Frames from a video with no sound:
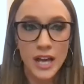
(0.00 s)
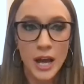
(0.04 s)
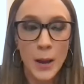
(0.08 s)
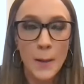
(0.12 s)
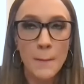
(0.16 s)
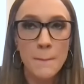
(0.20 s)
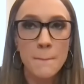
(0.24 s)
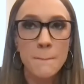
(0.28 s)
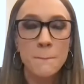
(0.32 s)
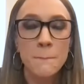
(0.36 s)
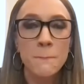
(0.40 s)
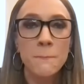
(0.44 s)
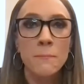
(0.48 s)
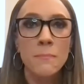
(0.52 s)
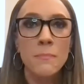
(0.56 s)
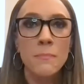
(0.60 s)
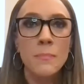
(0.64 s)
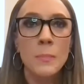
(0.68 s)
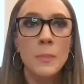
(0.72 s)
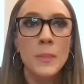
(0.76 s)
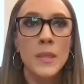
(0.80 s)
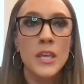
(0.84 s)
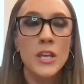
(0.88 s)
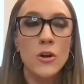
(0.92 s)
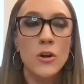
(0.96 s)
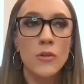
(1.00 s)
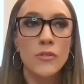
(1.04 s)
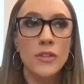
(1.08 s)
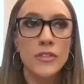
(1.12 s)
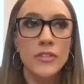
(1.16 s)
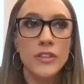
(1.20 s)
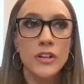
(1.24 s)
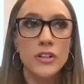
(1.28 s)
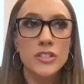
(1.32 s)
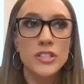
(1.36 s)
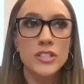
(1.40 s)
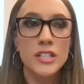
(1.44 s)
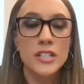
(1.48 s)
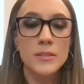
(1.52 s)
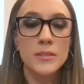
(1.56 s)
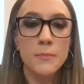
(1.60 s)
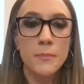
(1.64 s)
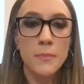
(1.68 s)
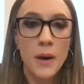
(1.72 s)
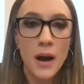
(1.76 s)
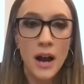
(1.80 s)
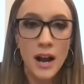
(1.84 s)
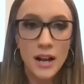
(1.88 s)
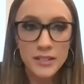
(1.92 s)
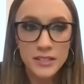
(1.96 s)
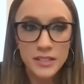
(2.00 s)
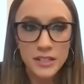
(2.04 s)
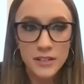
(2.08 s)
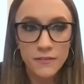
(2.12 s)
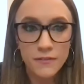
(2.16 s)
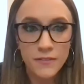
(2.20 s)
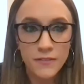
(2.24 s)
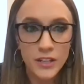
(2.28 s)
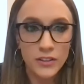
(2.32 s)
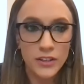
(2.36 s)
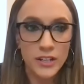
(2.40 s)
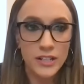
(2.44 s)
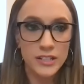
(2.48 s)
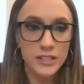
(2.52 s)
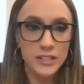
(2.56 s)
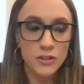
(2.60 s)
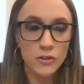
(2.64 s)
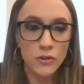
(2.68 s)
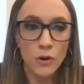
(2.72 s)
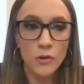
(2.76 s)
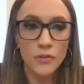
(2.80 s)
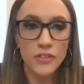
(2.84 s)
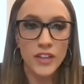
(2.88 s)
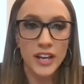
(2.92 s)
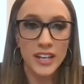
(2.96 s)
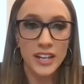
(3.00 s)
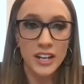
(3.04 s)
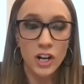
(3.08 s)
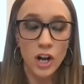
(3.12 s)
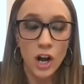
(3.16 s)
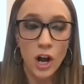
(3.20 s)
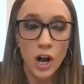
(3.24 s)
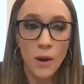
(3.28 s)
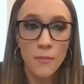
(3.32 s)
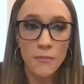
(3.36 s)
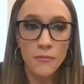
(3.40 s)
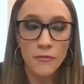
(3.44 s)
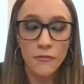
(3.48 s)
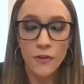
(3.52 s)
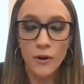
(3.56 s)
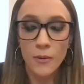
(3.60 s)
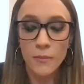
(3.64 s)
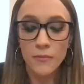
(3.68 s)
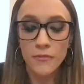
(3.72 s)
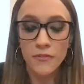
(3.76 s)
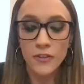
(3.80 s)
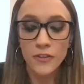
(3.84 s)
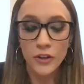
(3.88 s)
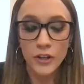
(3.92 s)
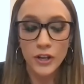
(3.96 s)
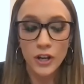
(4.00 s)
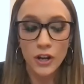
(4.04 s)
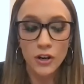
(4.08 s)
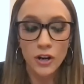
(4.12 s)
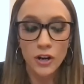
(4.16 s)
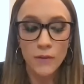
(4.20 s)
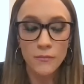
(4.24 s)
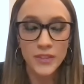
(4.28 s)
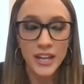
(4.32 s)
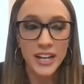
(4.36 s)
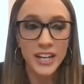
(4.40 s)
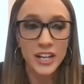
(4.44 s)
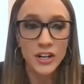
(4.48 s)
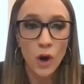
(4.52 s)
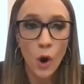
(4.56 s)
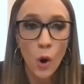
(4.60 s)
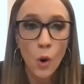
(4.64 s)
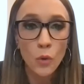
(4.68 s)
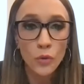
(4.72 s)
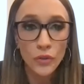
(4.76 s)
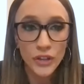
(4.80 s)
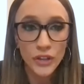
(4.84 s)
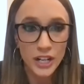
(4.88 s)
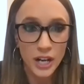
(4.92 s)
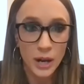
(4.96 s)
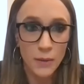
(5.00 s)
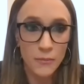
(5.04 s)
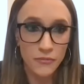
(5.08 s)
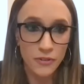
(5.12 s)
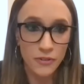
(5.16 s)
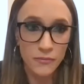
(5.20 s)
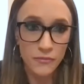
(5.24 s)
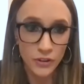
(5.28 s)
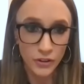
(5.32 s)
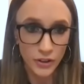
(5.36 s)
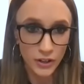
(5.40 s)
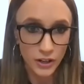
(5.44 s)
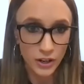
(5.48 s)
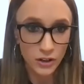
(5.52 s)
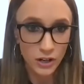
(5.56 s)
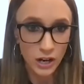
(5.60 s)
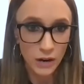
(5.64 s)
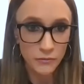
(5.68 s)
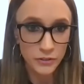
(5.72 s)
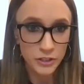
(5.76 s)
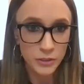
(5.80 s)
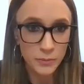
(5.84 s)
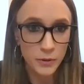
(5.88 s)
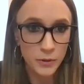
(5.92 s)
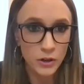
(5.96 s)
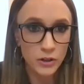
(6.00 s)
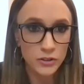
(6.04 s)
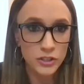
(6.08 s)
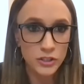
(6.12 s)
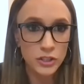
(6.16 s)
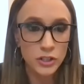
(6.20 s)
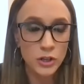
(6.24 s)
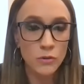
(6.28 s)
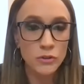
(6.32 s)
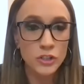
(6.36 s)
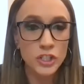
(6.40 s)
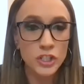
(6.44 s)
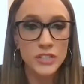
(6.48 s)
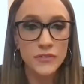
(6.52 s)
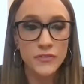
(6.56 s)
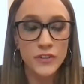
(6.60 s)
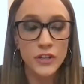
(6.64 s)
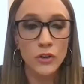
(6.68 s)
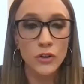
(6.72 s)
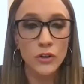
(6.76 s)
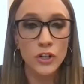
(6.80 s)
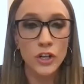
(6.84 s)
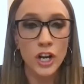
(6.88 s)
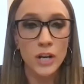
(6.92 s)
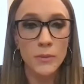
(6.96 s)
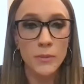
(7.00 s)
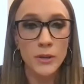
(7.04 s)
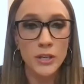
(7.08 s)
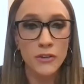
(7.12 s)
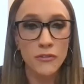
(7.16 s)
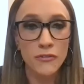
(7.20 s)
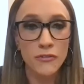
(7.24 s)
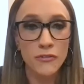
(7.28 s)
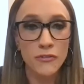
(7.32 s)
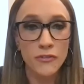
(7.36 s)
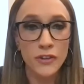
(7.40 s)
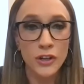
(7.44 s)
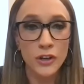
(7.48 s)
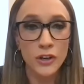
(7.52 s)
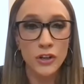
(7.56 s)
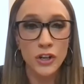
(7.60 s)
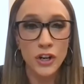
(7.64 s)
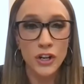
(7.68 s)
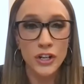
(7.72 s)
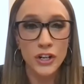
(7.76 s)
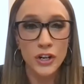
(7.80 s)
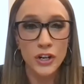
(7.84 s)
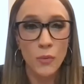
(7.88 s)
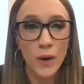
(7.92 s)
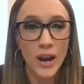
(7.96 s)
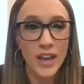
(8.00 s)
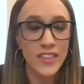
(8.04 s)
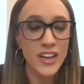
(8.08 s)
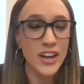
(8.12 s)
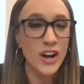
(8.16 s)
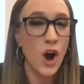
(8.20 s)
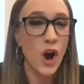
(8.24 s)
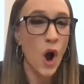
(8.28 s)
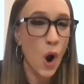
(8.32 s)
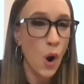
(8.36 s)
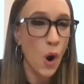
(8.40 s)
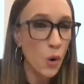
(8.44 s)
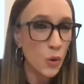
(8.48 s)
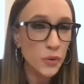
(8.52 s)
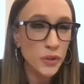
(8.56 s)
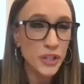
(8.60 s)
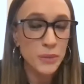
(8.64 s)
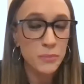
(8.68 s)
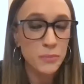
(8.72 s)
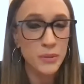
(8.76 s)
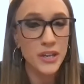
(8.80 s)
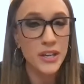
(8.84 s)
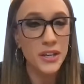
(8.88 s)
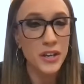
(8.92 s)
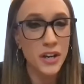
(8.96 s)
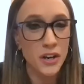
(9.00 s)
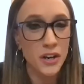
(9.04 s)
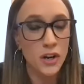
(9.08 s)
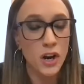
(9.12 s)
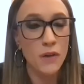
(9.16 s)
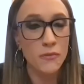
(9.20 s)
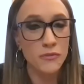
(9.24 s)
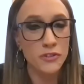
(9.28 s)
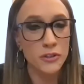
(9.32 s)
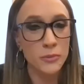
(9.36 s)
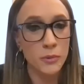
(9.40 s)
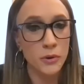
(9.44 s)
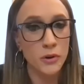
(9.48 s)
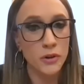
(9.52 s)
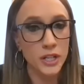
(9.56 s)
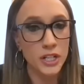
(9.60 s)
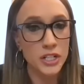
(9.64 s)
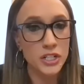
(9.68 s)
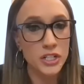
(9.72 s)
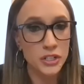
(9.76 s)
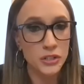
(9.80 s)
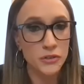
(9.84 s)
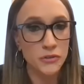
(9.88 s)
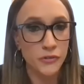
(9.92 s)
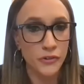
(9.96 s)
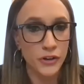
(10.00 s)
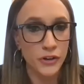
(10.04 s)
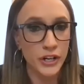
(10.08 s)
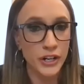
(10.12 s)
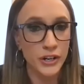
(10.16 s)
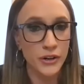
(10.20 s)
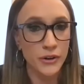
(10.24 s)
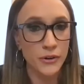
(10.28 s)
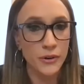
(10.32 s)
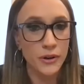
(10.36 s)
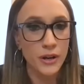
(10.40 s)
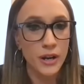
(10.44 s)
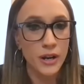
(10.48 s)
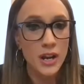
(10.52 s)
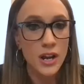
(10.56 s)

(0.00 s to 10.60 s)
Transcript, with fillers: that you know that there's these positive feelings and growth that can come from feeling uncomfortable that can only come from feeling uncomfortable so you don't just feel good but you feel good in a way that only being uncomfortable can do for you